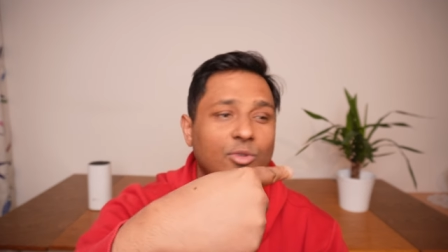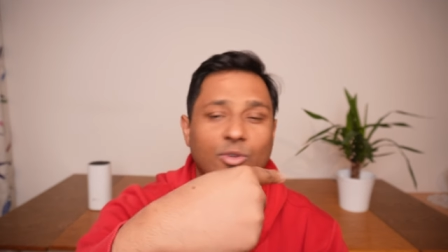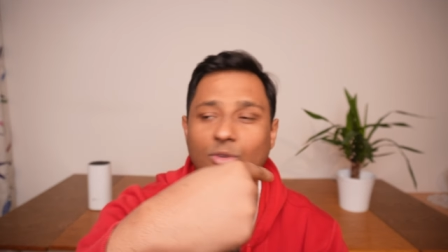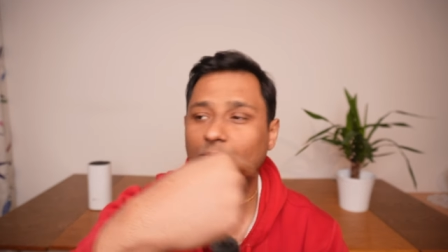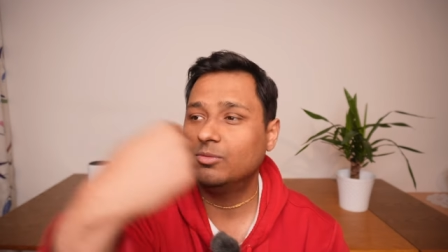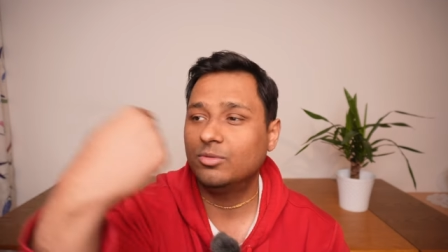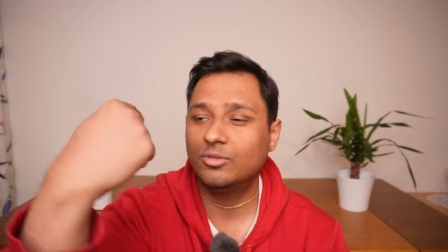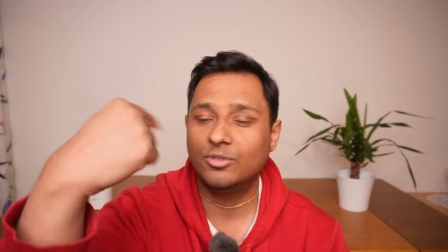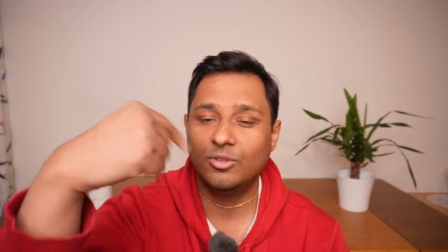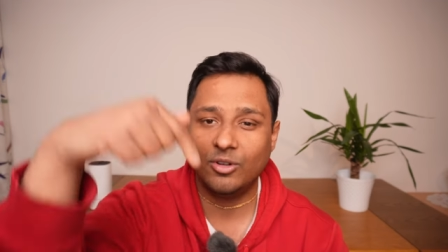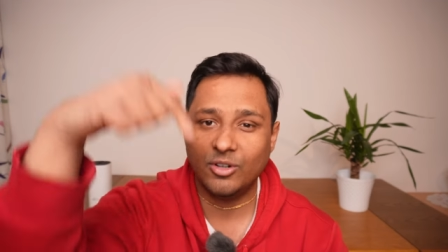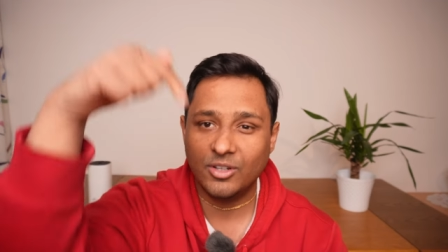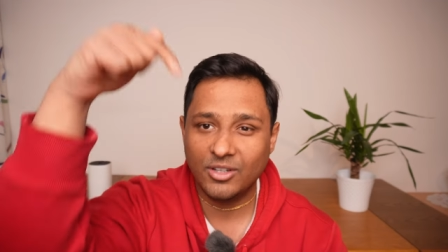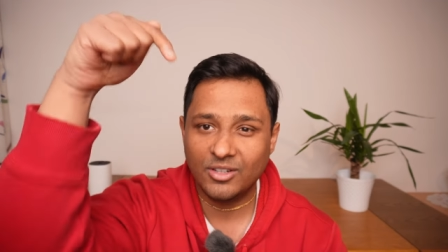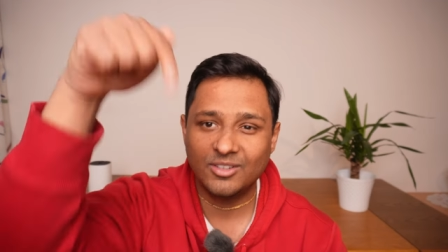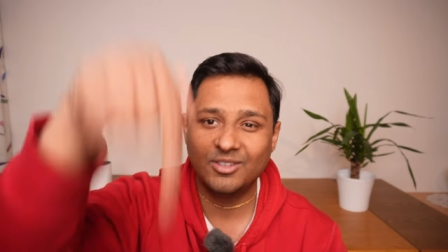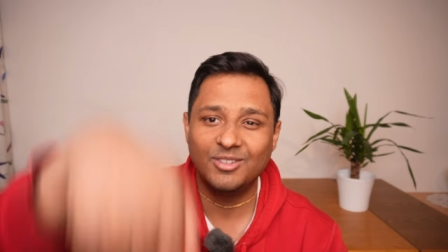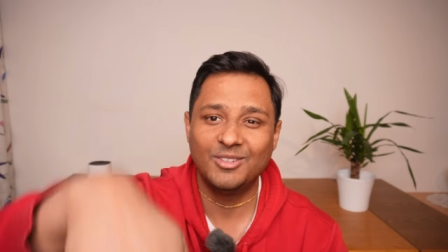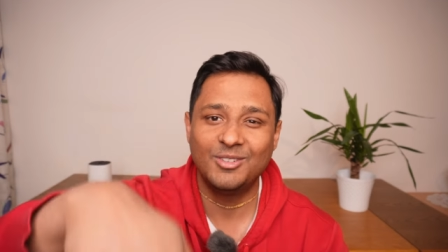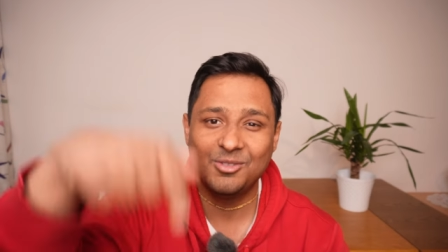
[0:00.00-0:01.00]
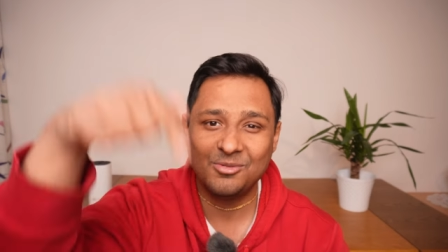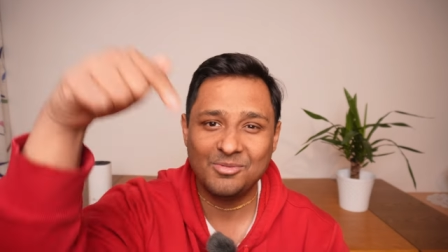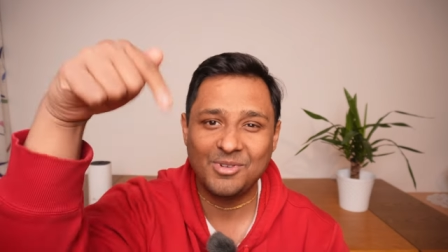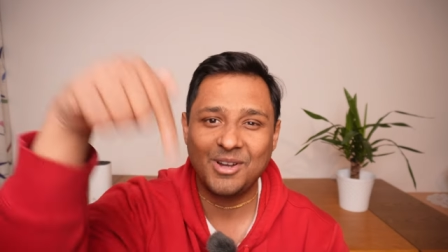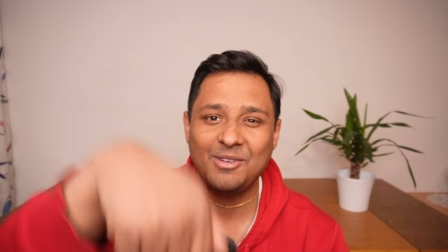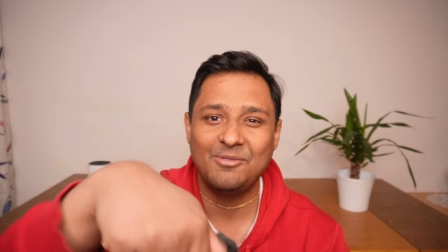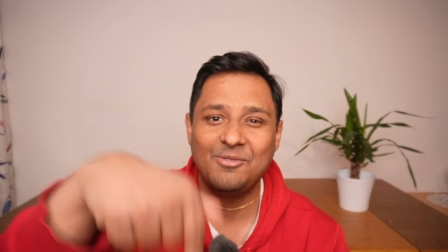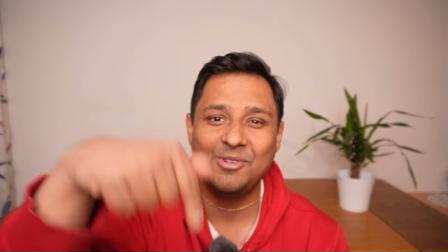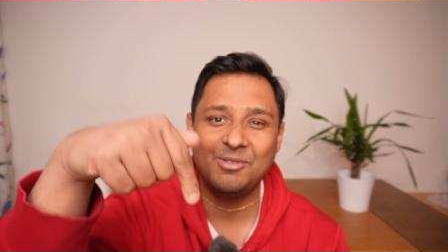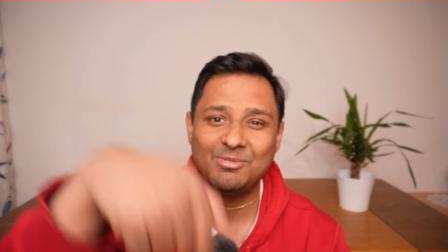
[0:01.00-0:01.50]
to
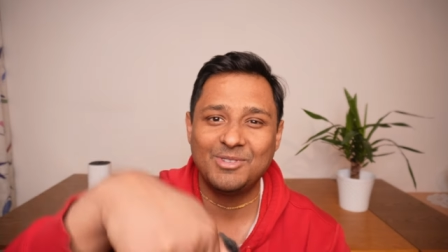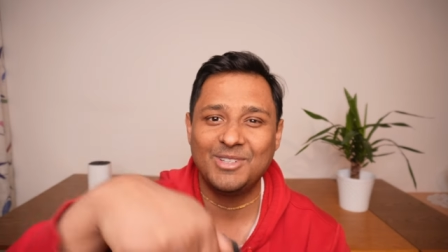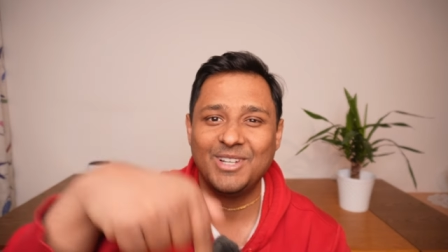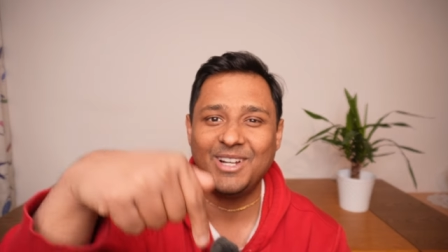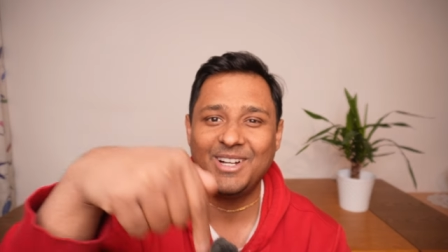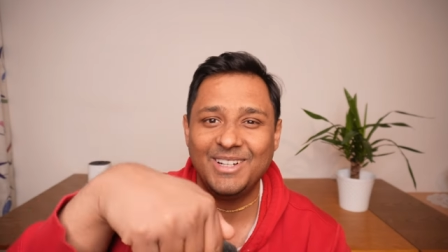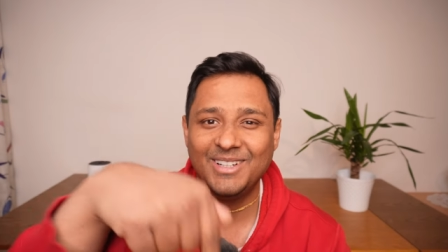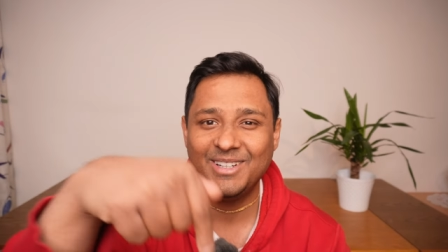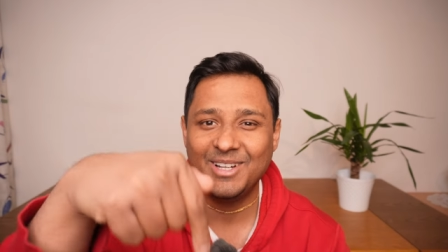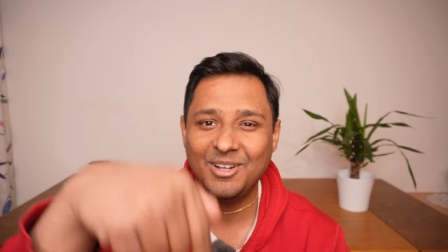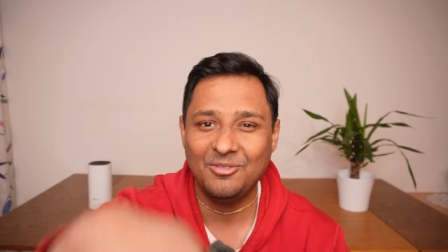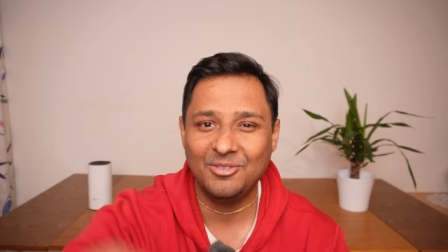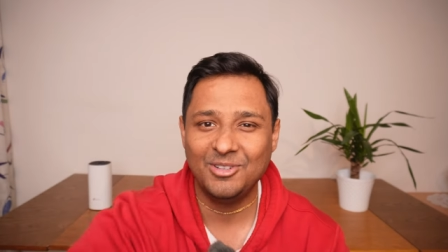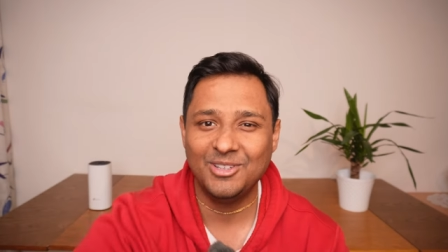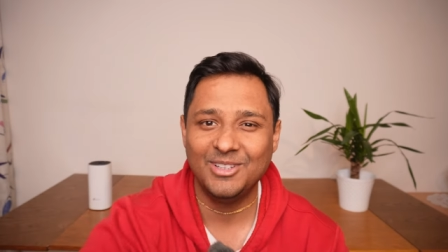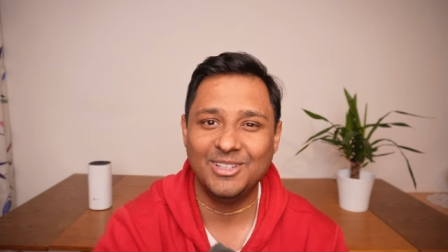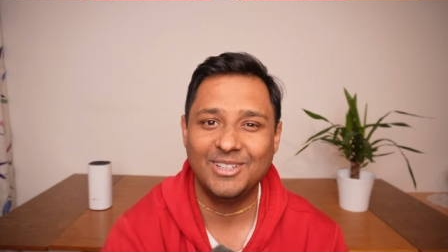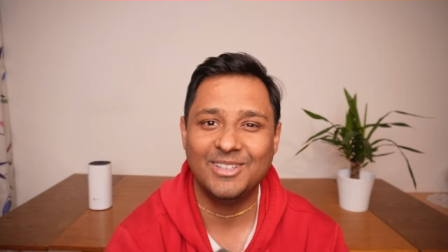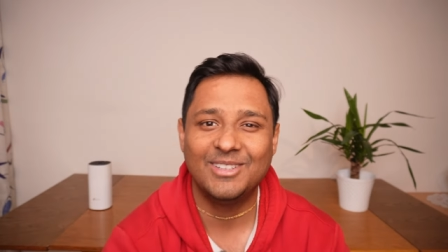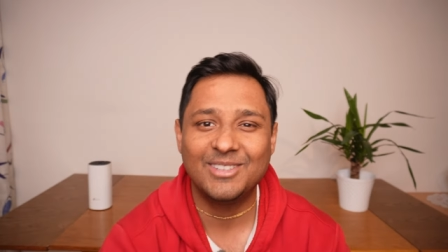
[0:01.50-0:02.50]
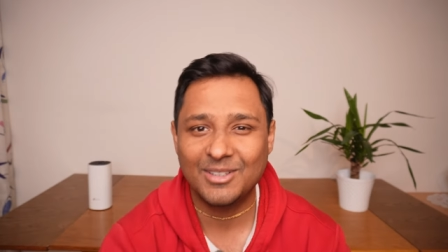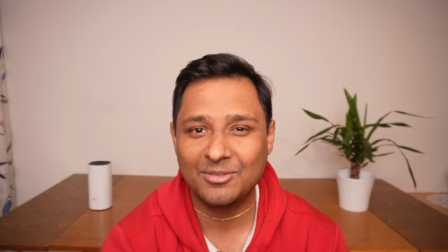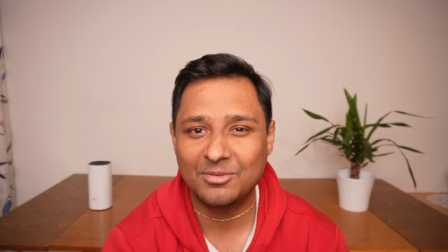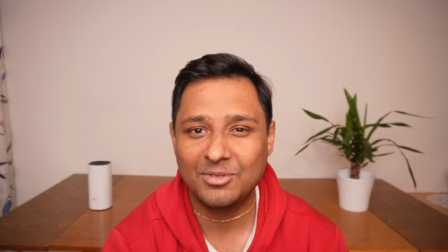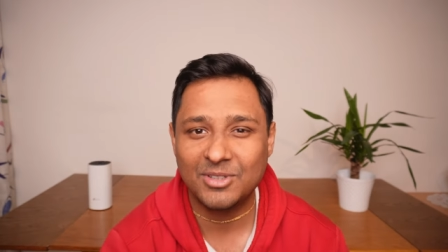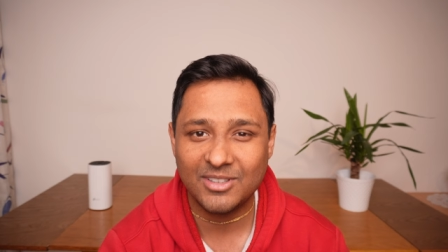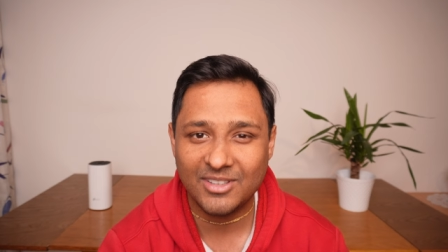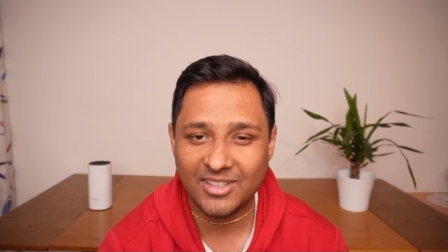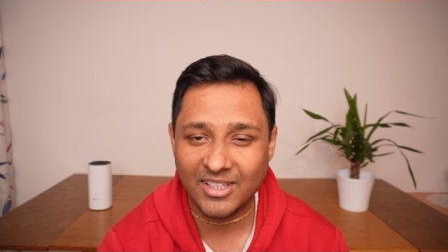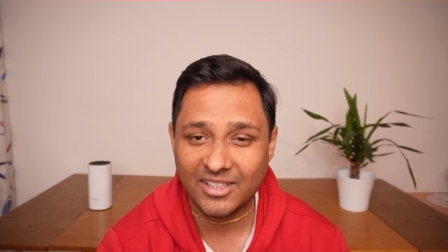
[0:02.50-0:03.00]
my website down in the
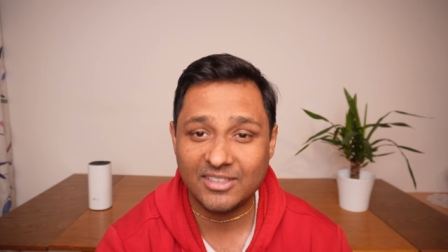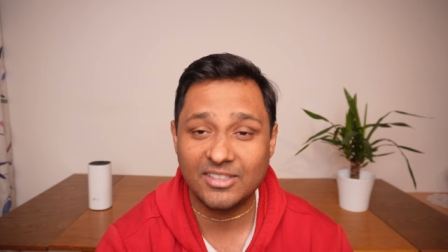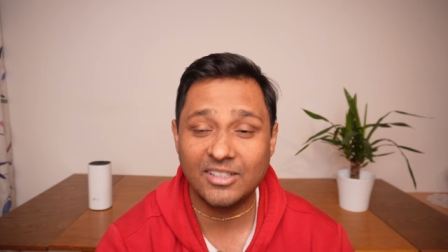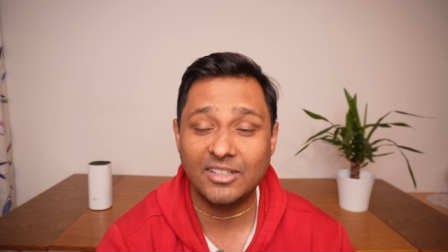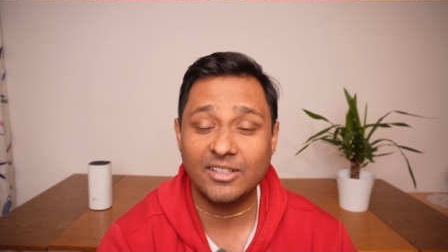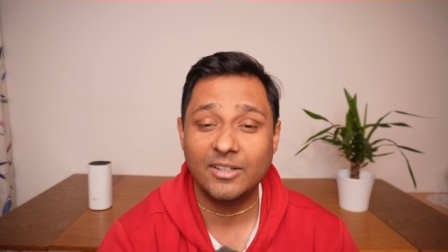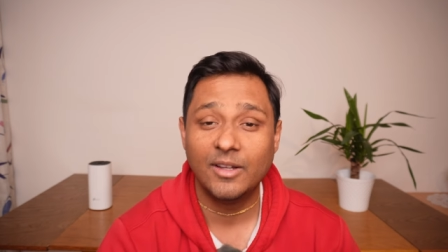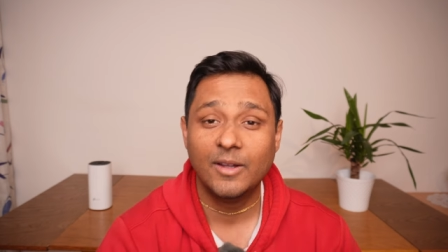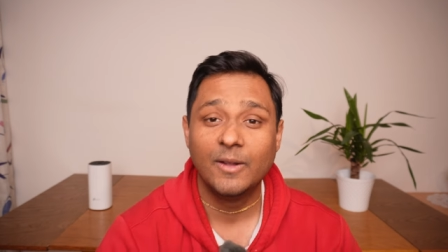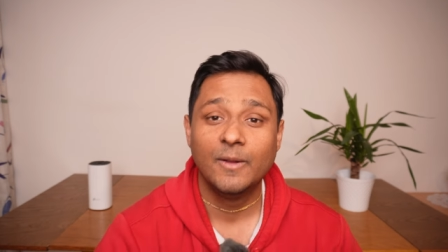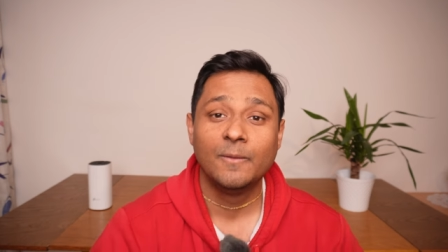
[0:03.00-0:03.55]
description section.